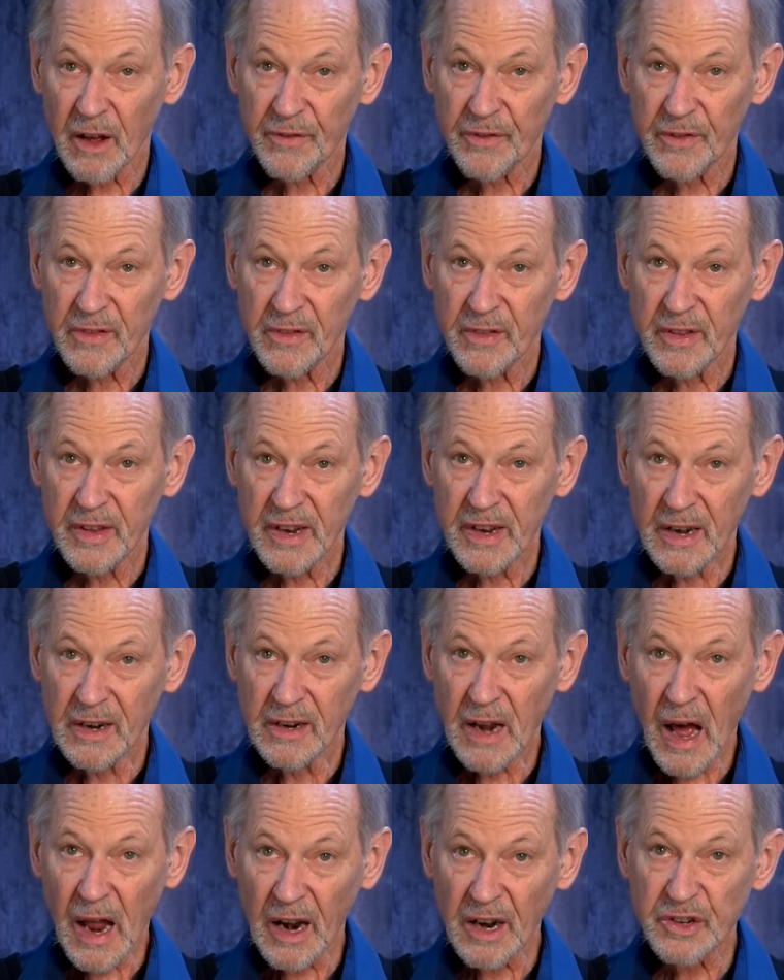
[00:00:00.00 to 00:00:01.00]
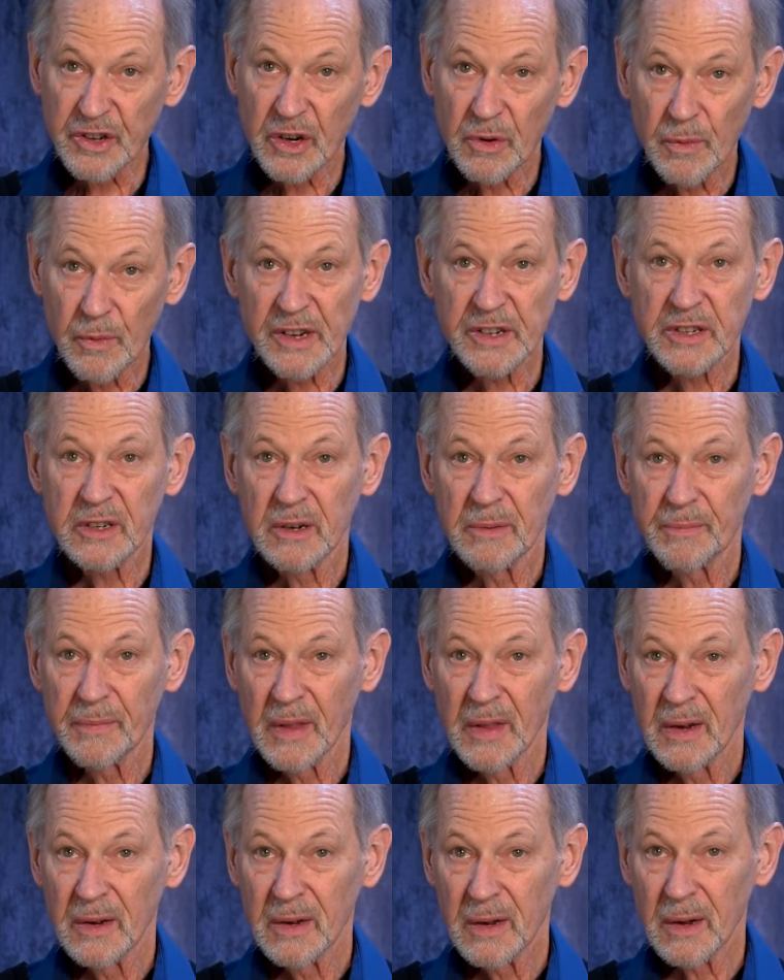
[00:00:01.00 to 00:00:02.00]
This is how the knowledge and
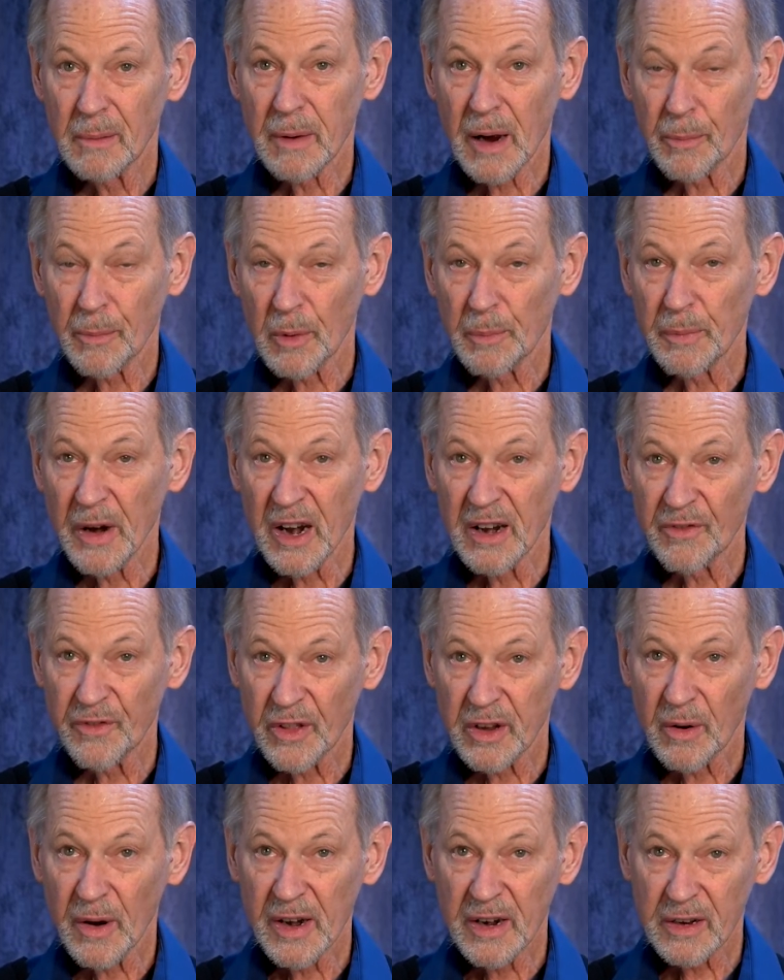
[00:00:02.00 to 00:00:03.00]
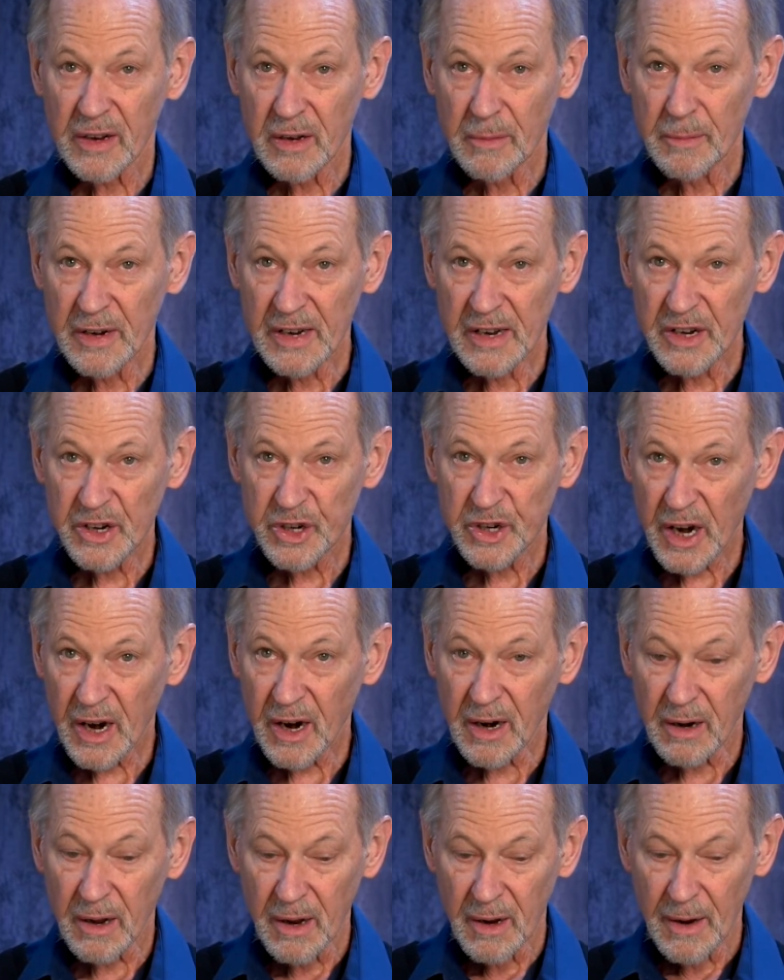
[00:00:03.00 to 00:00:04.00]
wisdom about preparing for the greater
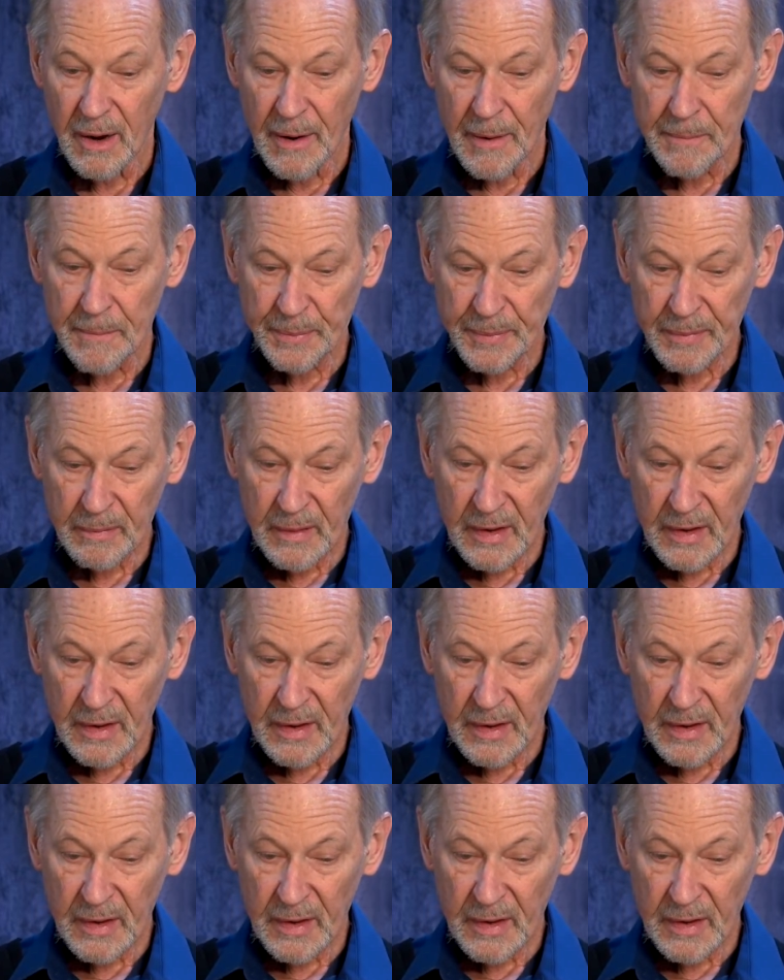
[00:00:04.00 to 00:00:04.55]
community is shared.